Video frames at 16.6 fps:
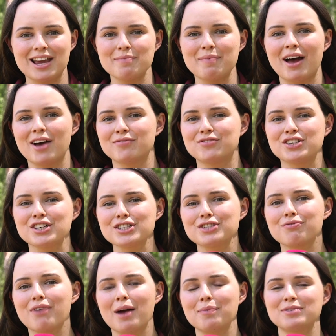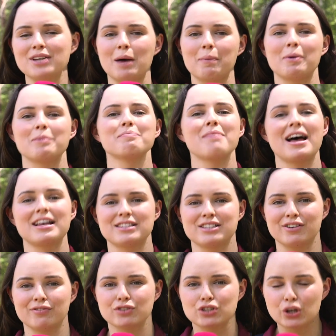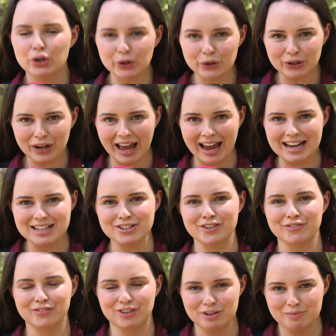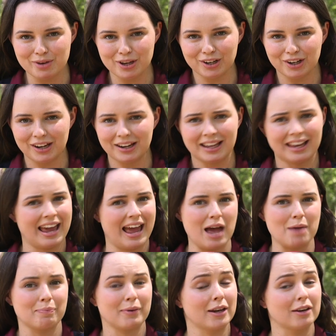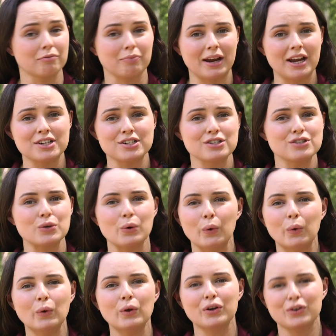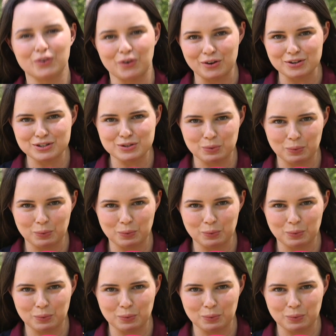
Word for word: team have just wrapped up a massive two days of community camp in regions all across